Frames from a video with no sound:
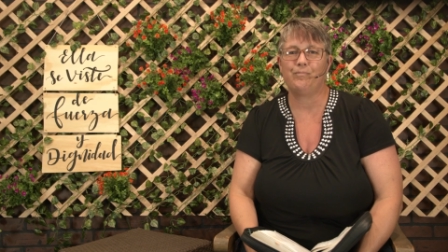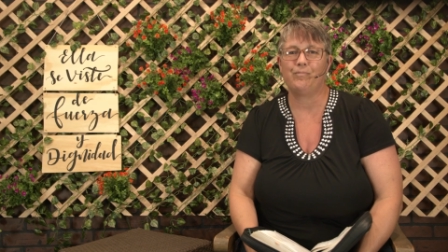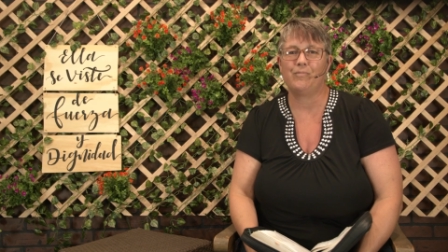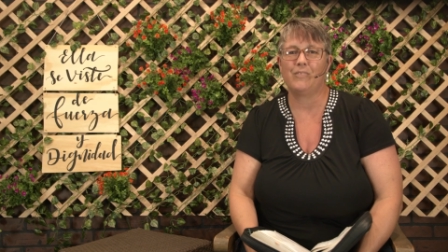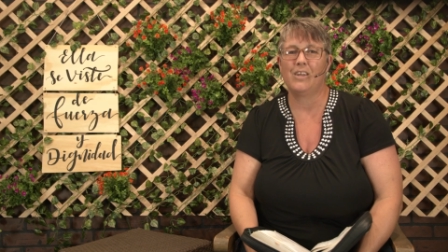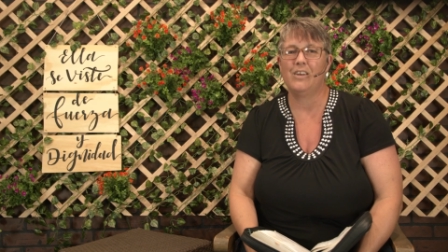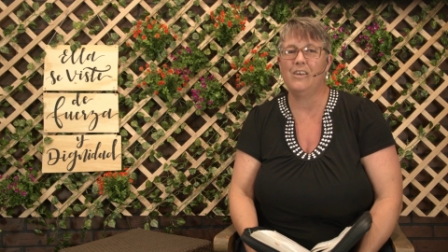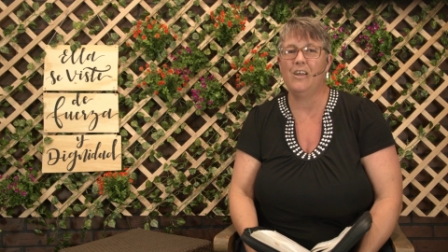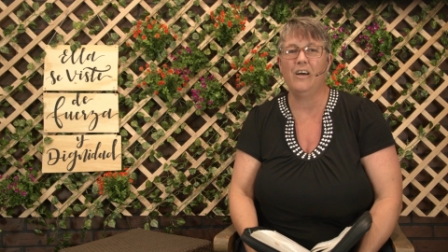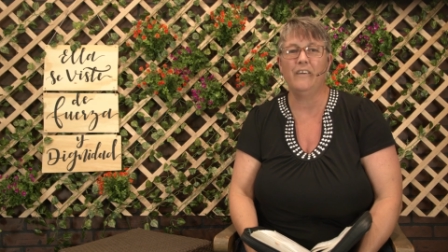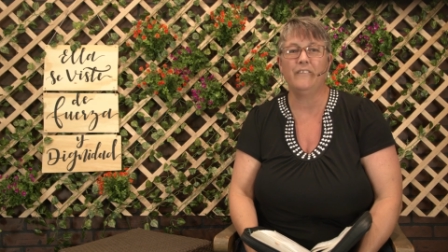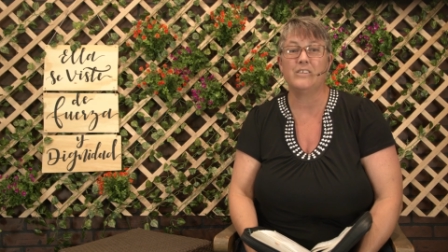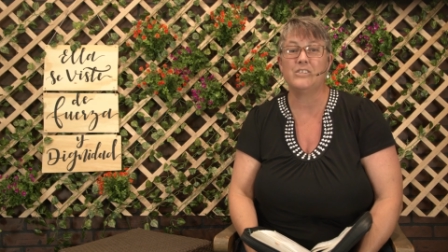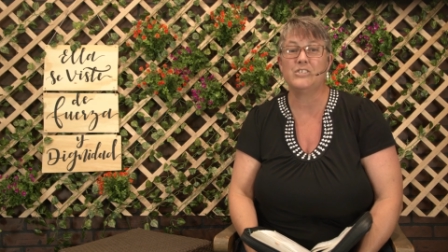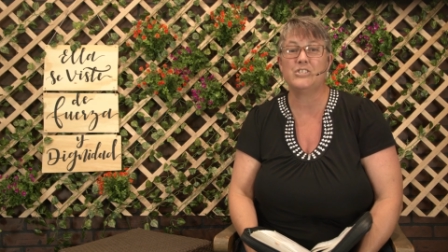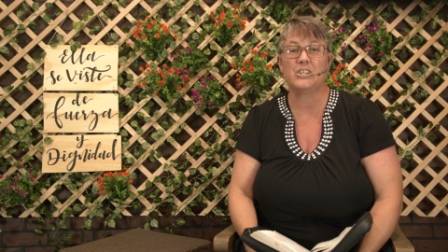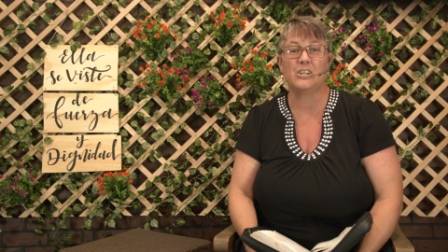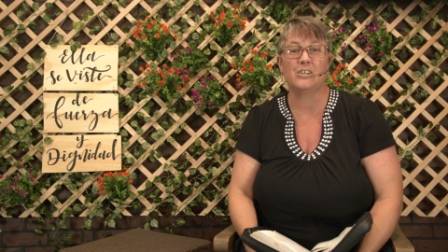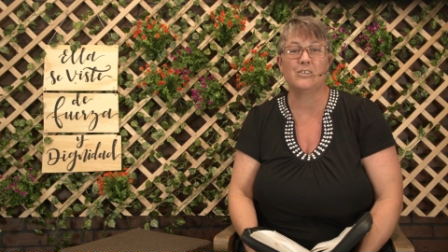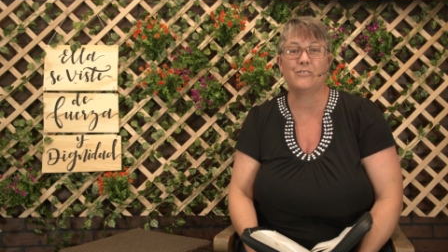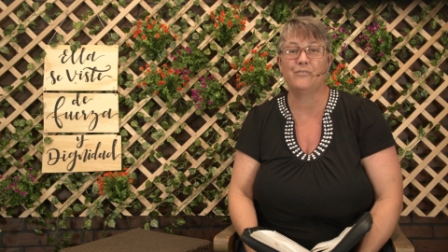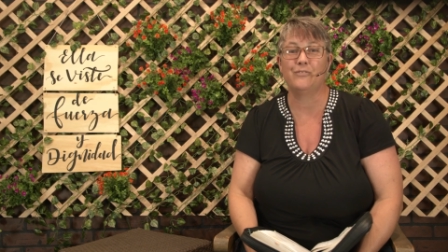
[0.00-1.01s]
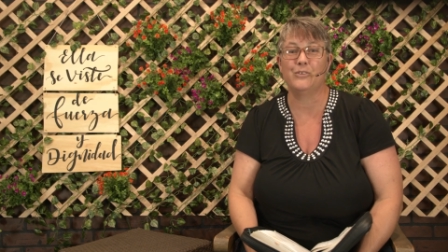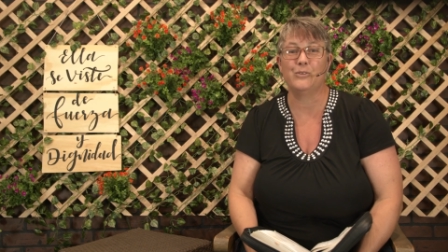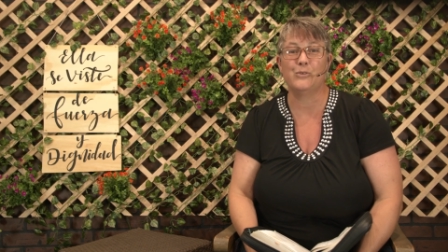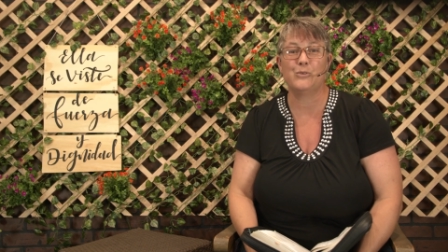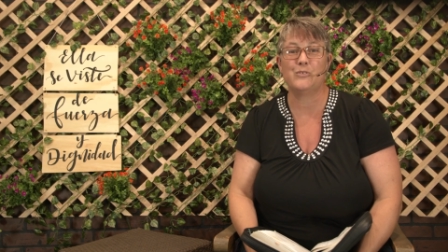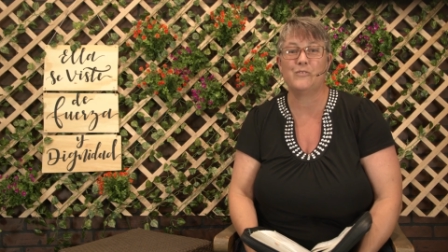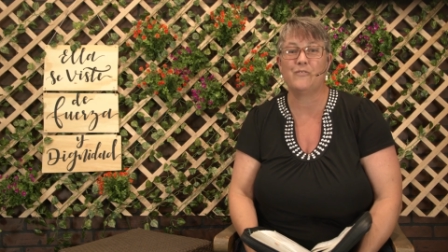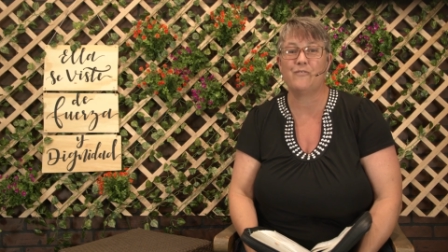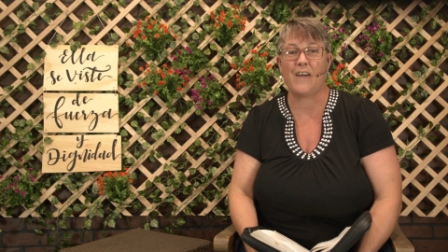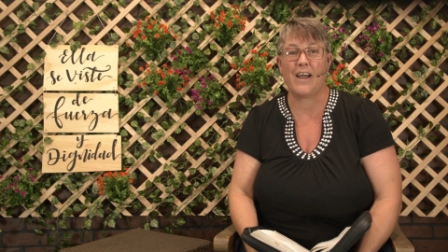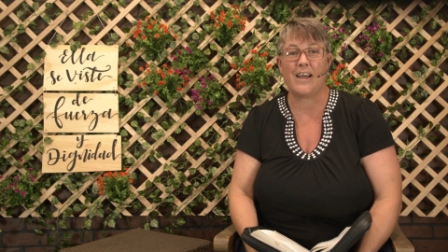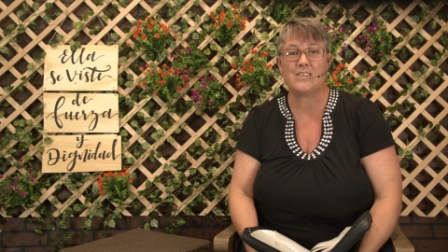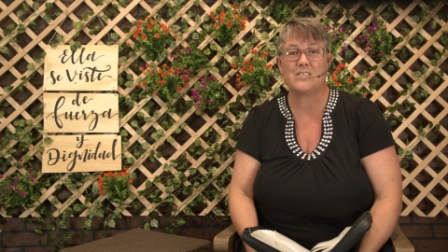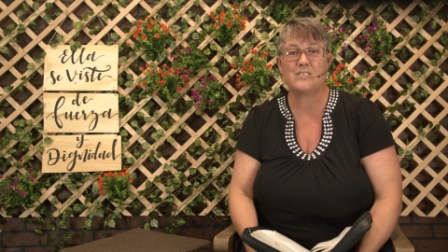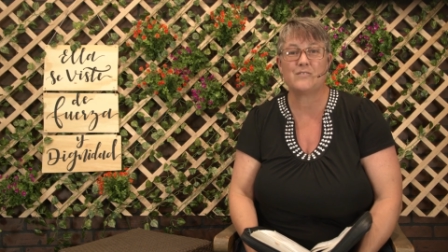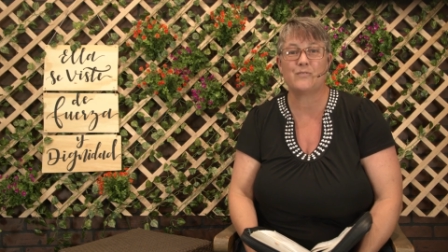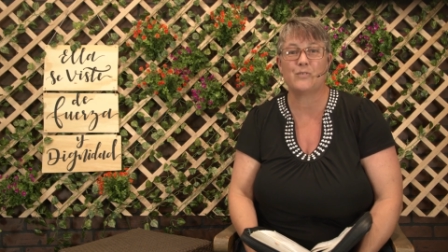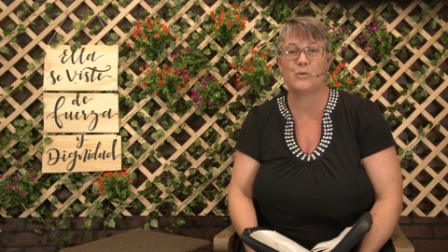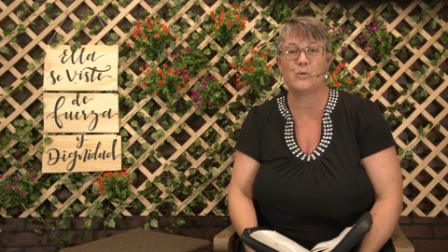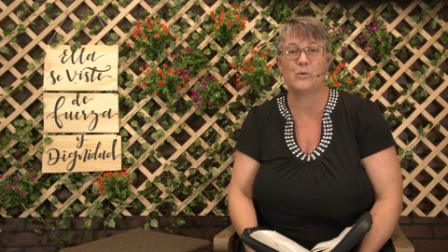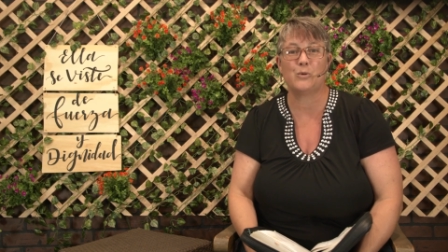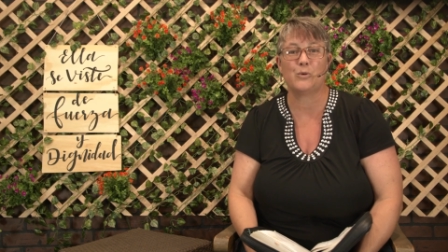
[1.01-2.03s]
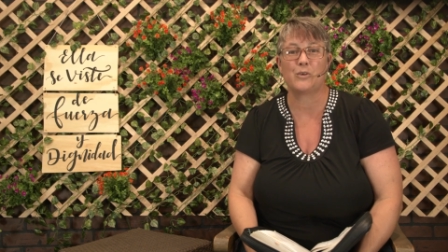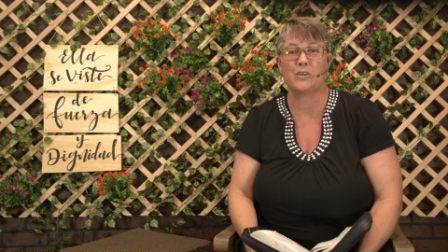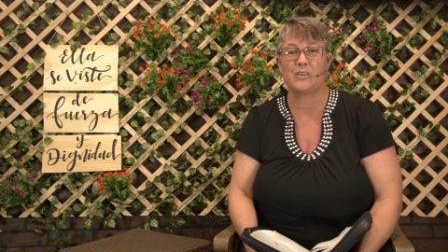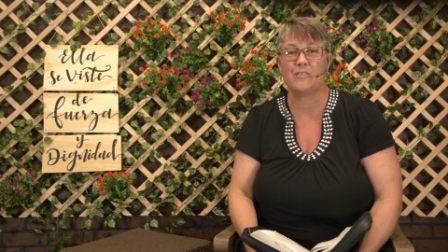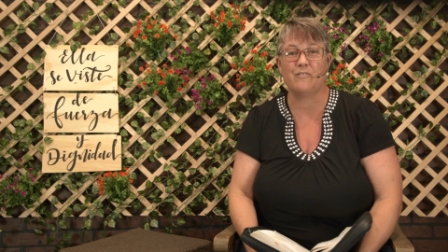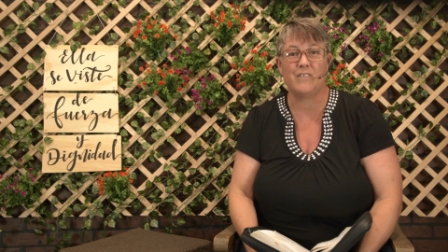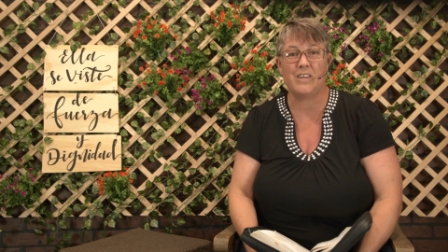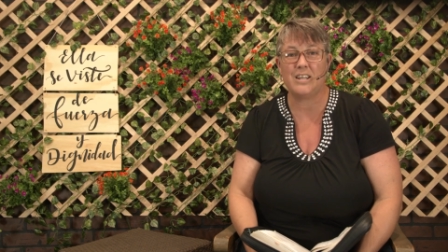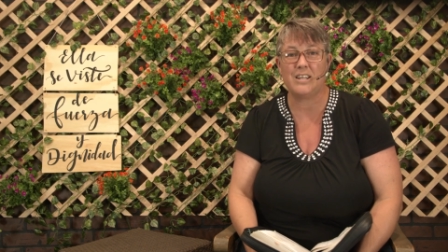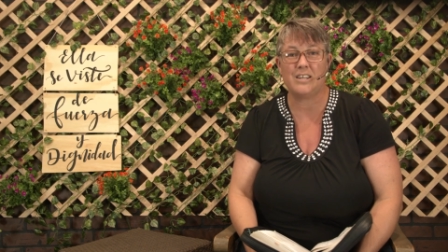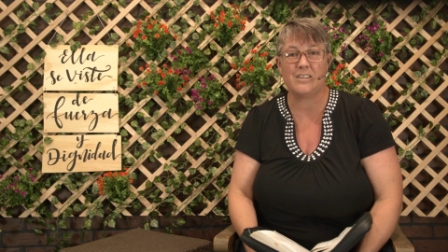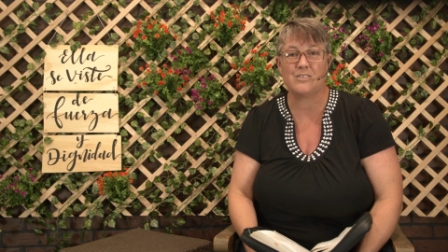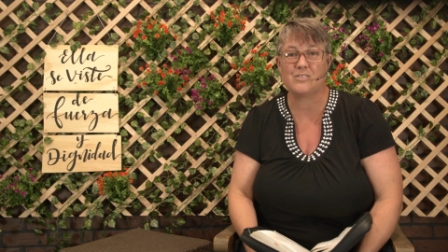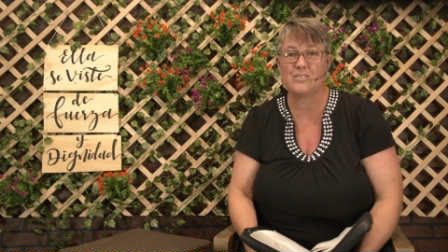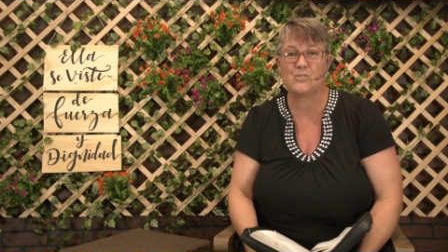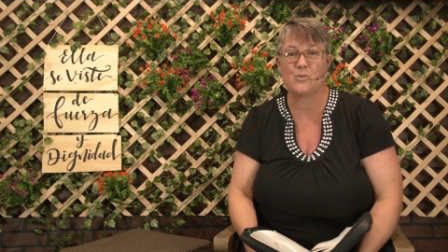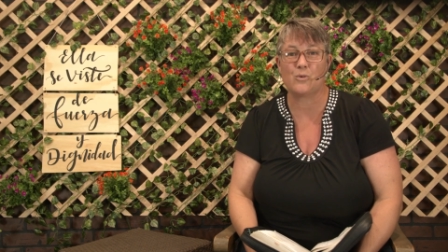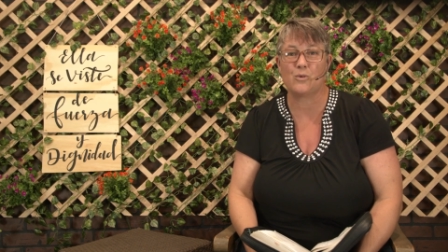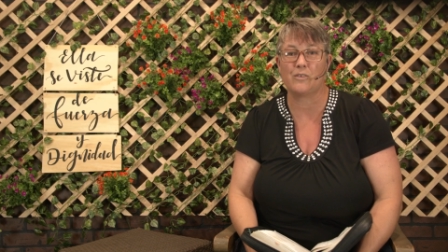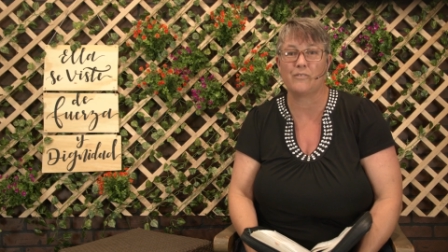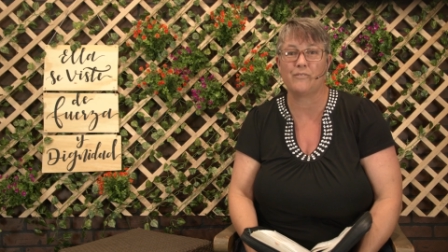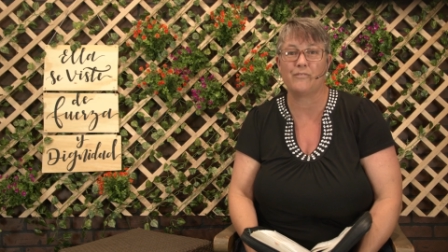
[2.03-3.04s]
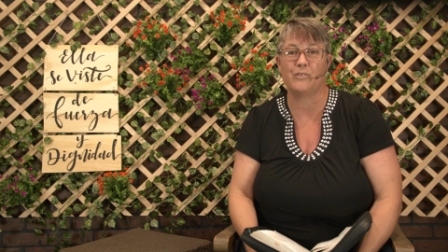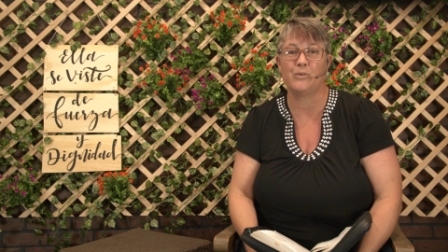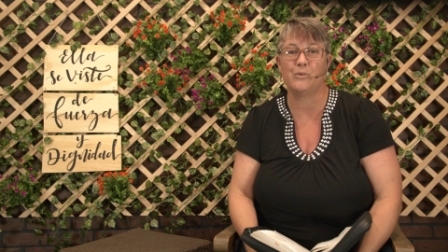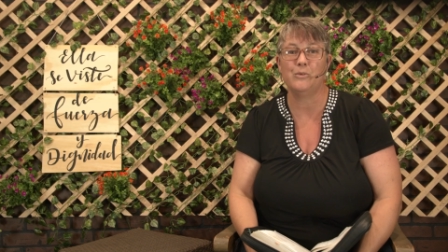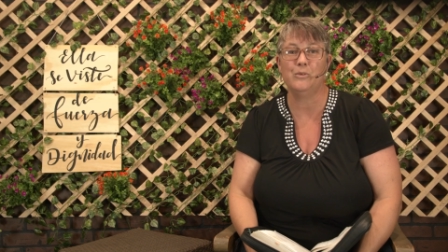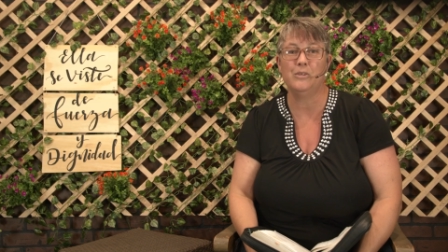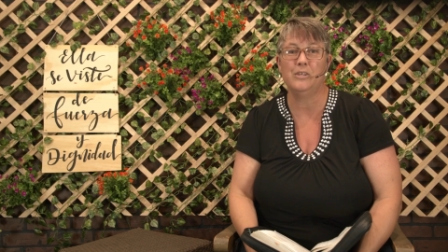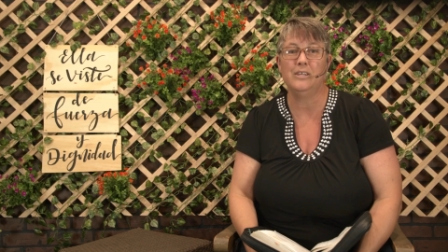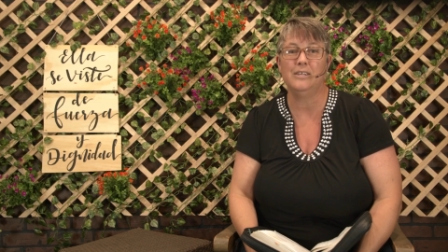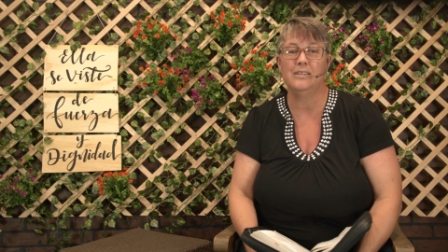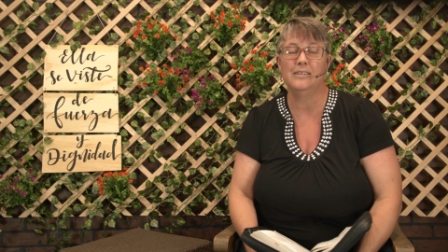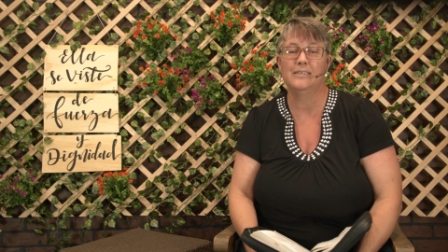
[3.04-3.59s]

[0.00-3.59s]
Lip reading: not the junk food, fast food, or convenience store food.